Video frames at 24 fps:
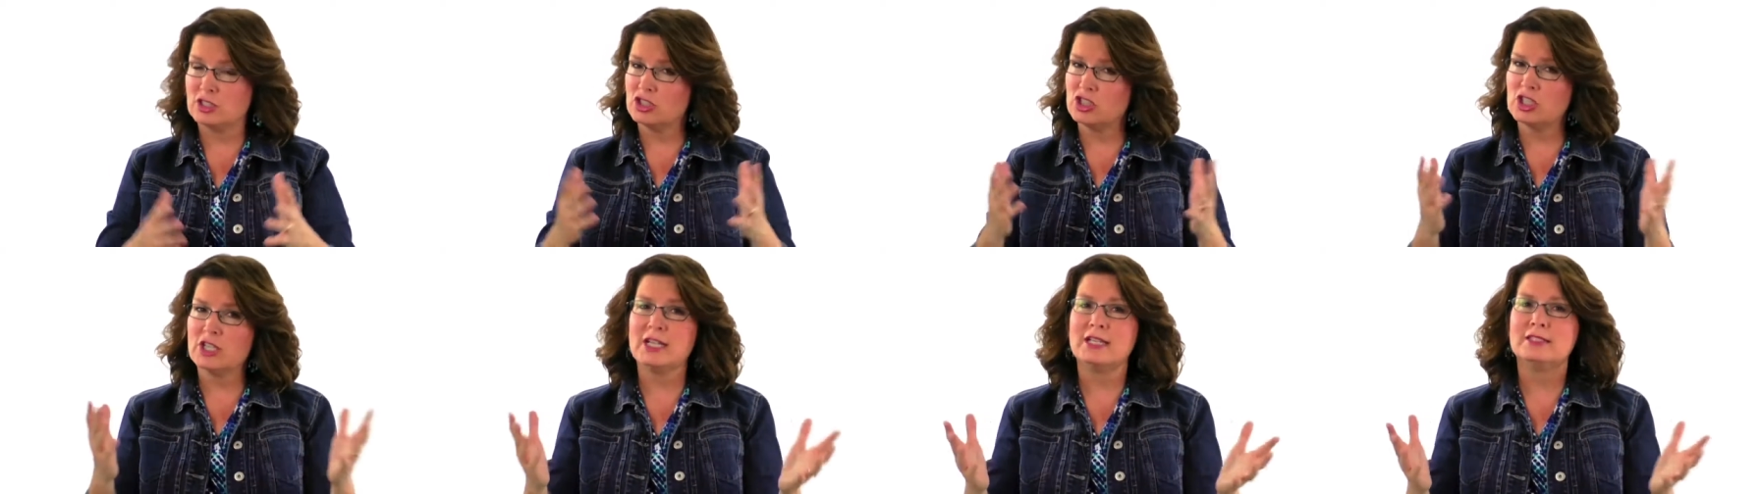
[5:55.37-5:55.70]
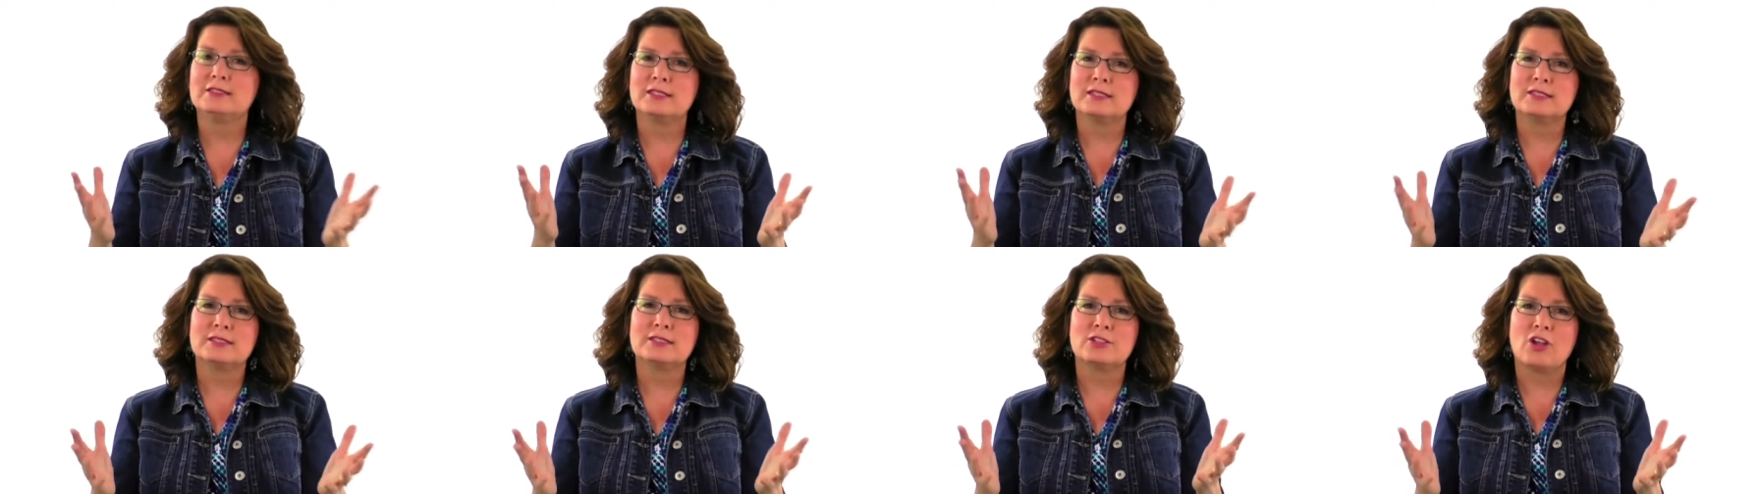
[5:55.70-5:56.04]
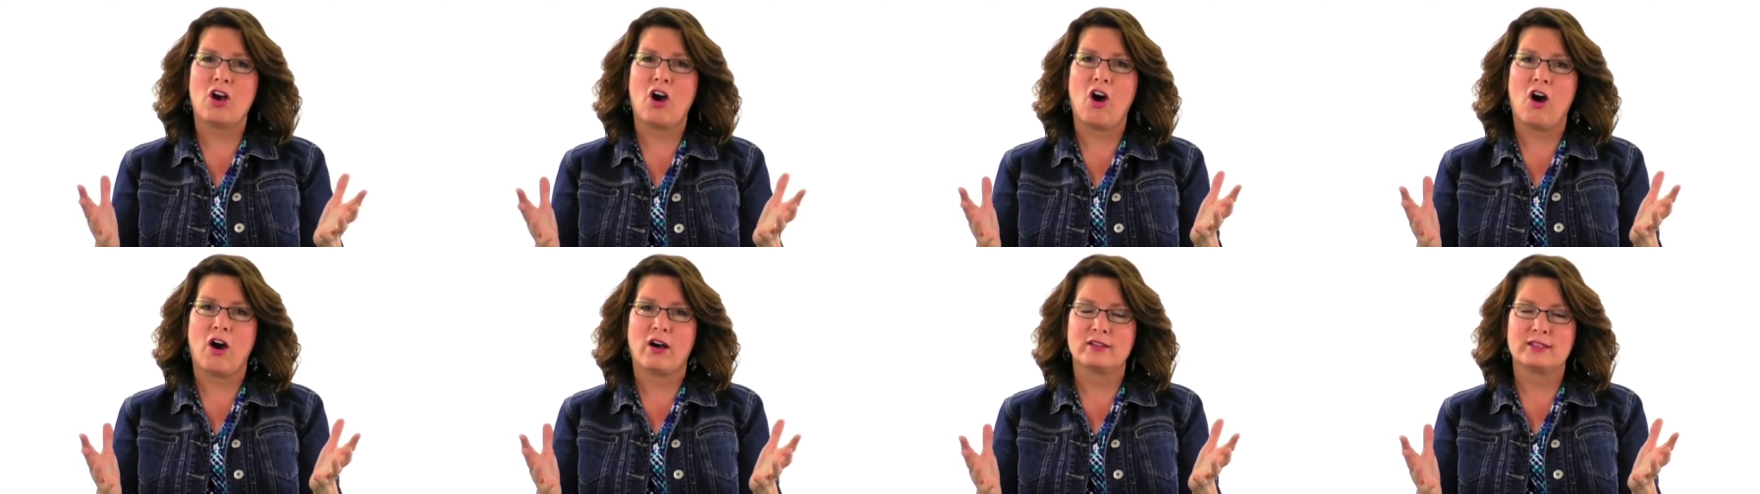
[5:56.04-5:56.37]
Jesus
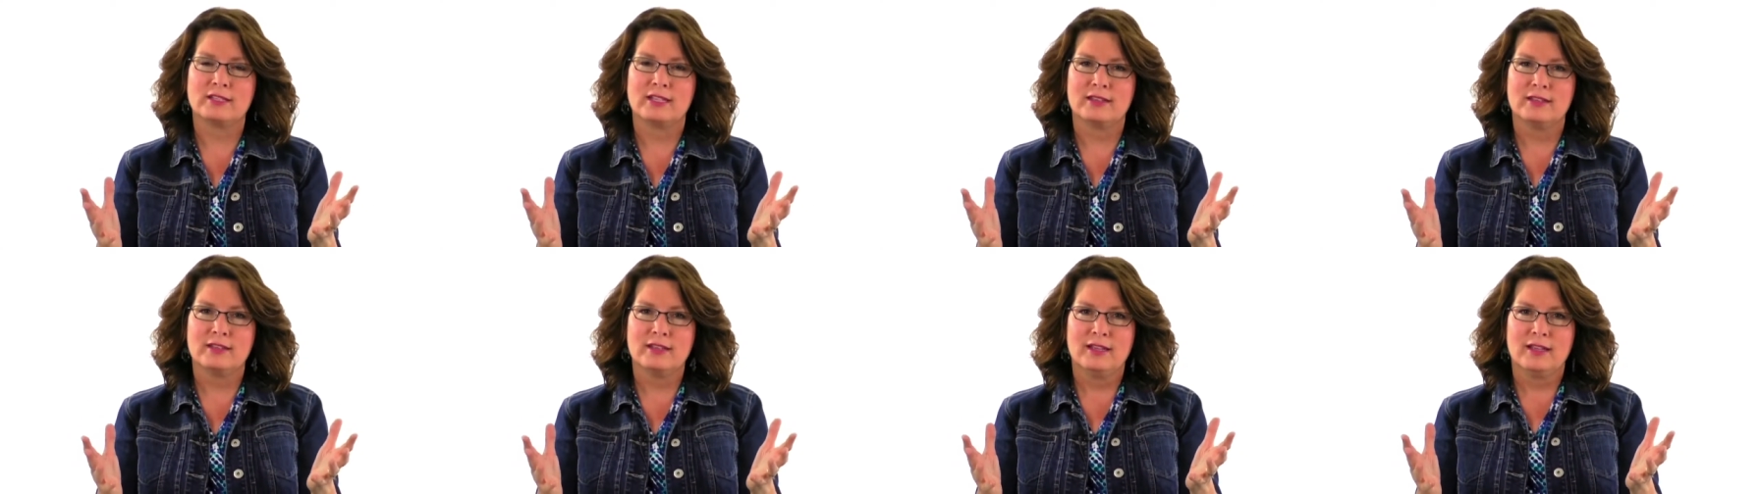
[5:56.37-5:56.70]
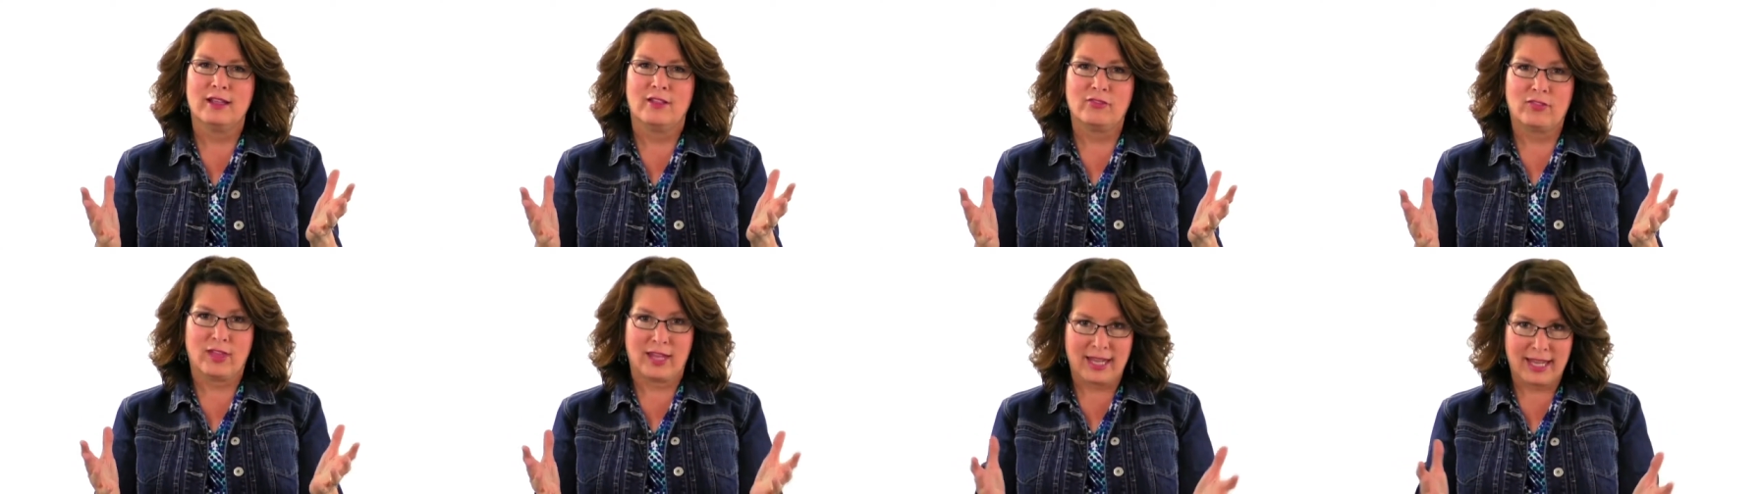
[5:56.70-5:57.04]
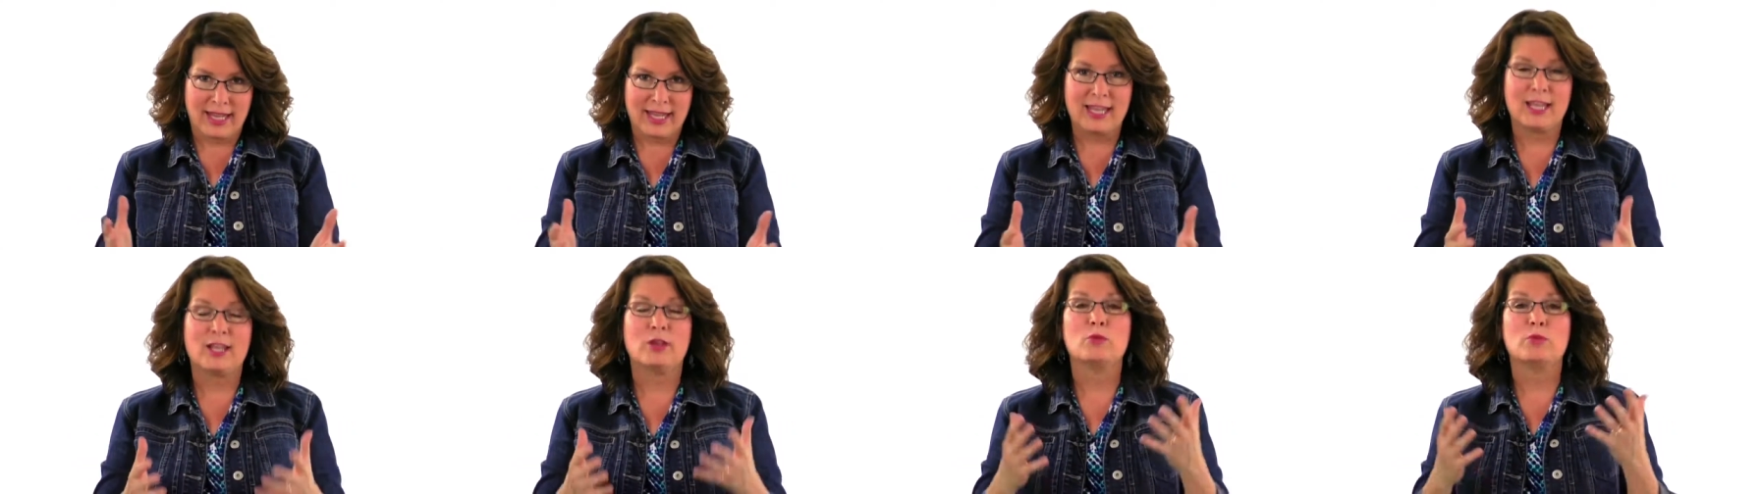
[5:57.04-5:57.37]
taught that
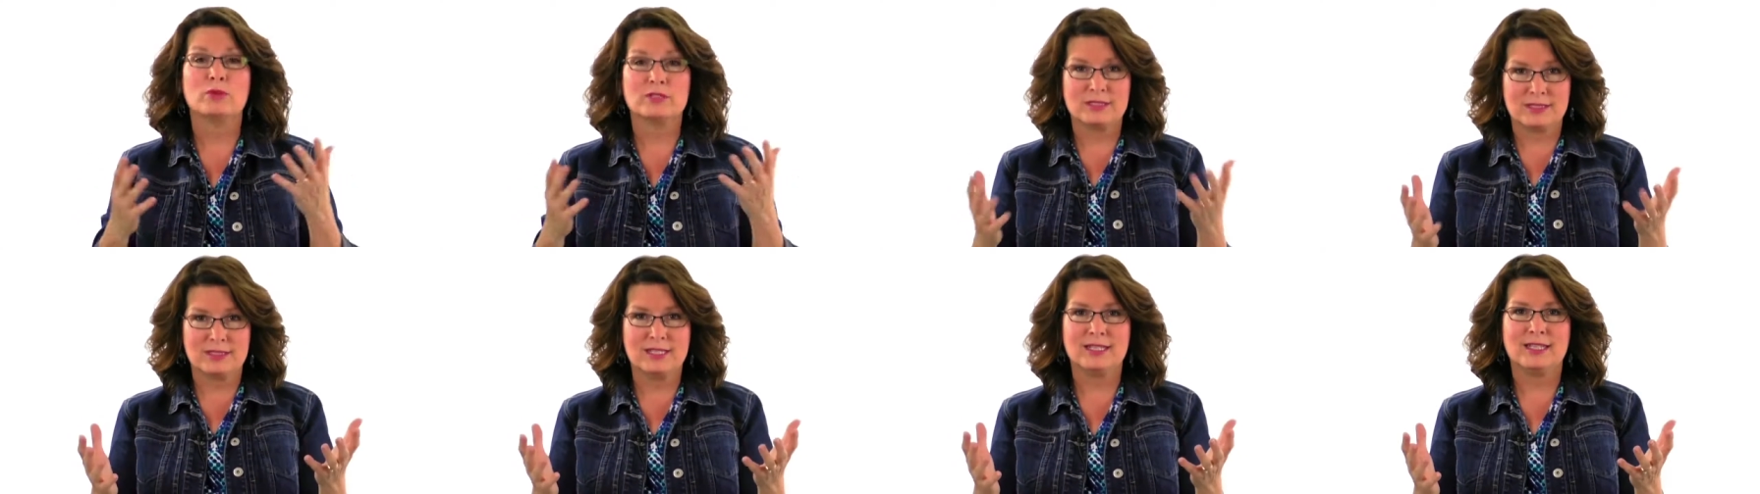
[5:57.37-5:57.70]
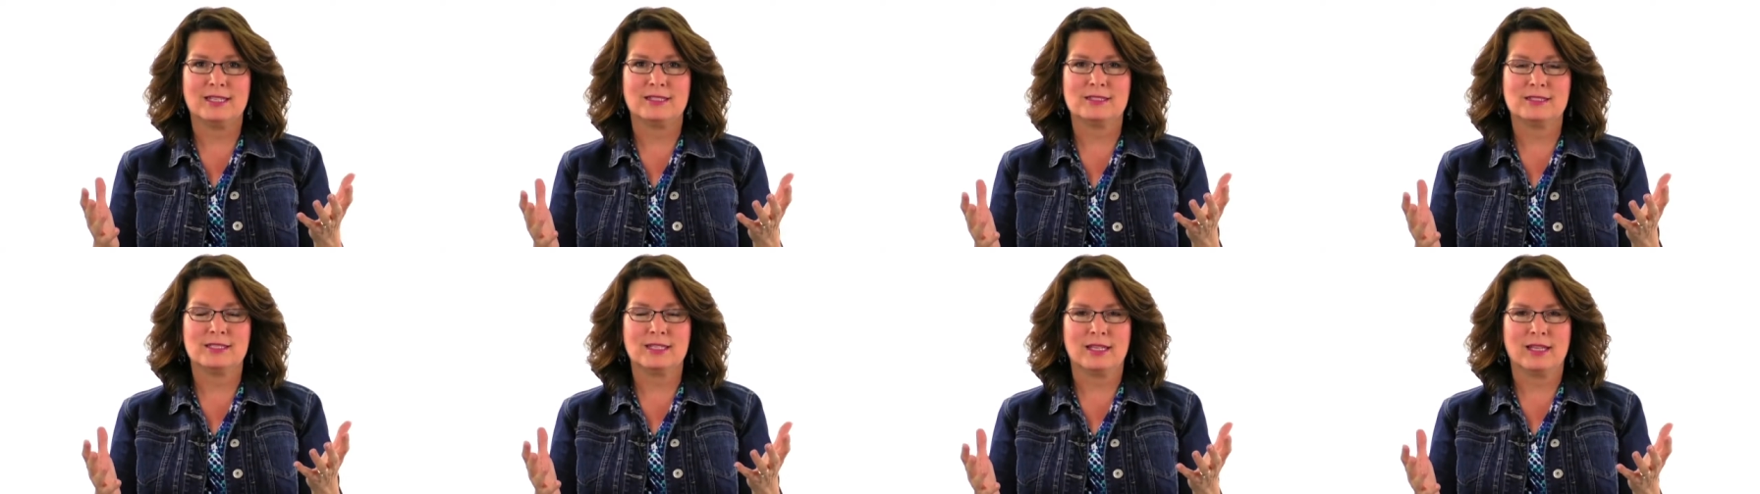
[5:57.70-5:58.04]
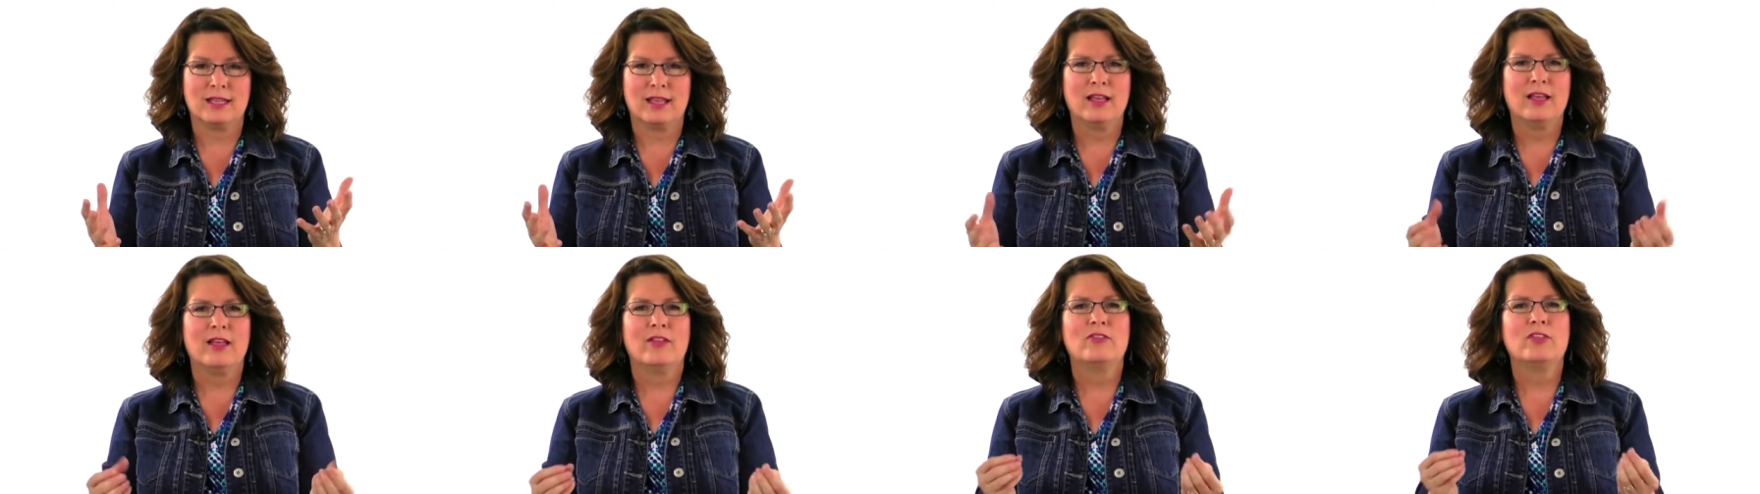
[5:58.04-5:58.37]
he was deity,